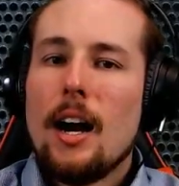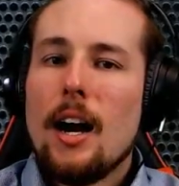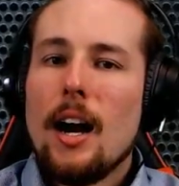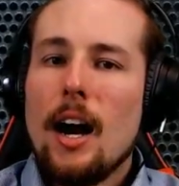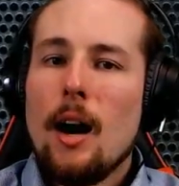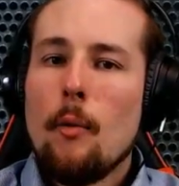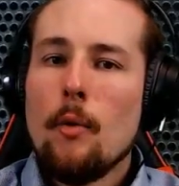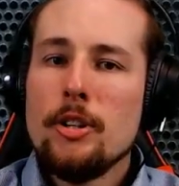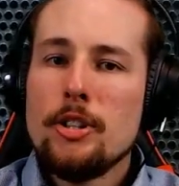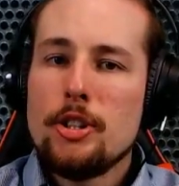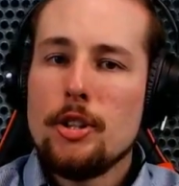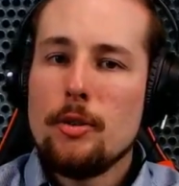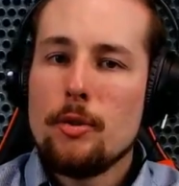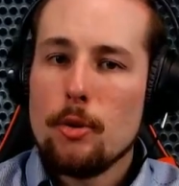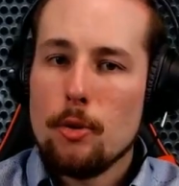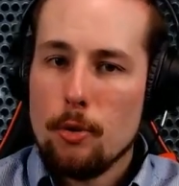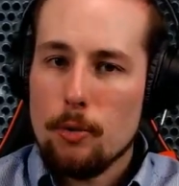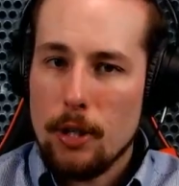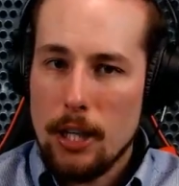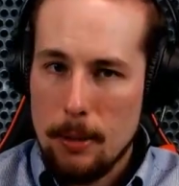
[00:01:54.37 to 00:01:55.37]
I want you
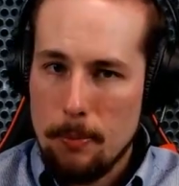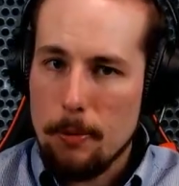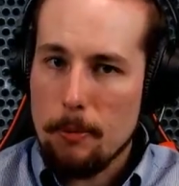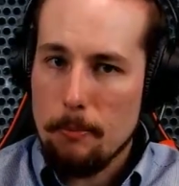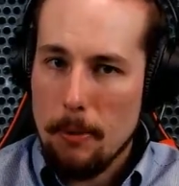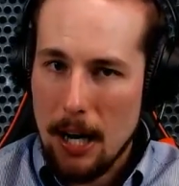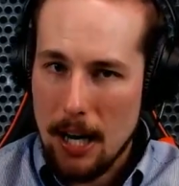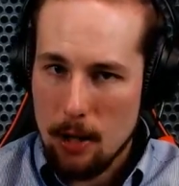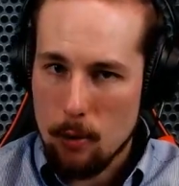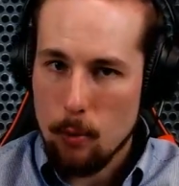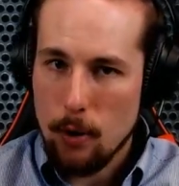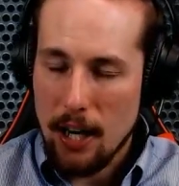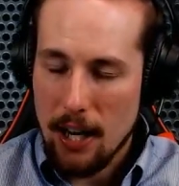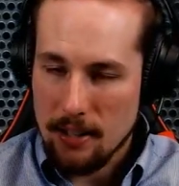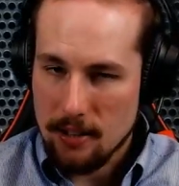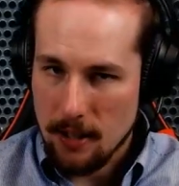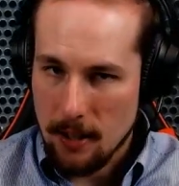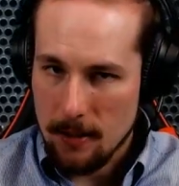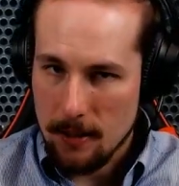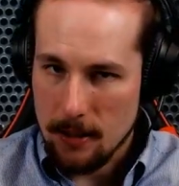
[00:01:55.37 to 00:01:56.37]
to keep in mind when I
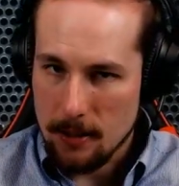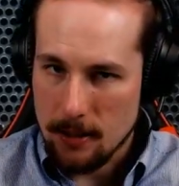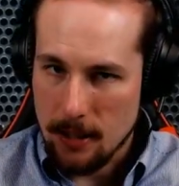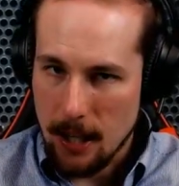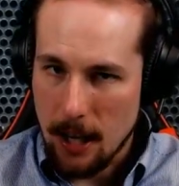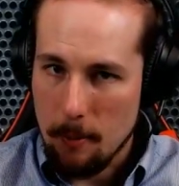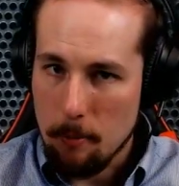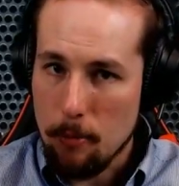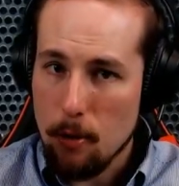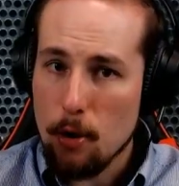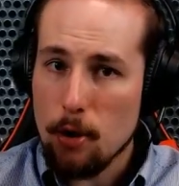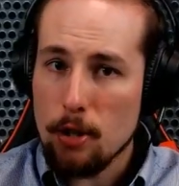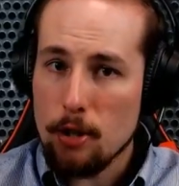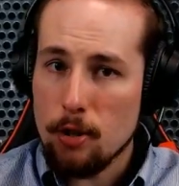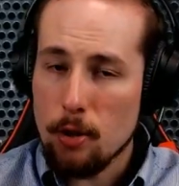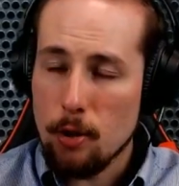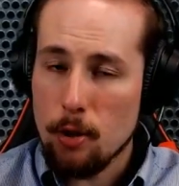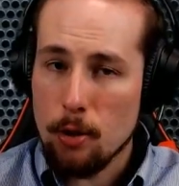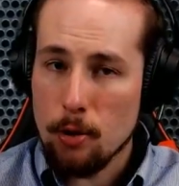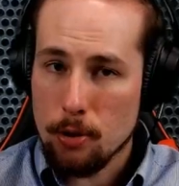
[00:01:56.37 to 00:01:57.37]
say this that I'm 32
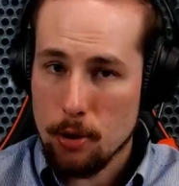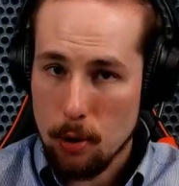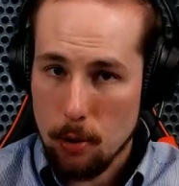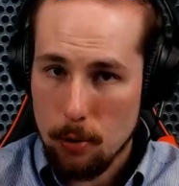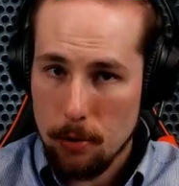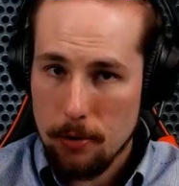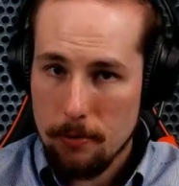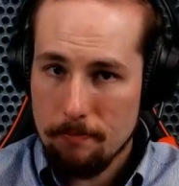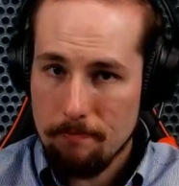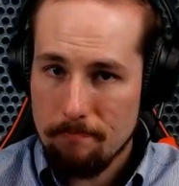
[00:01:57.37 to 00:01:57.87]
years old.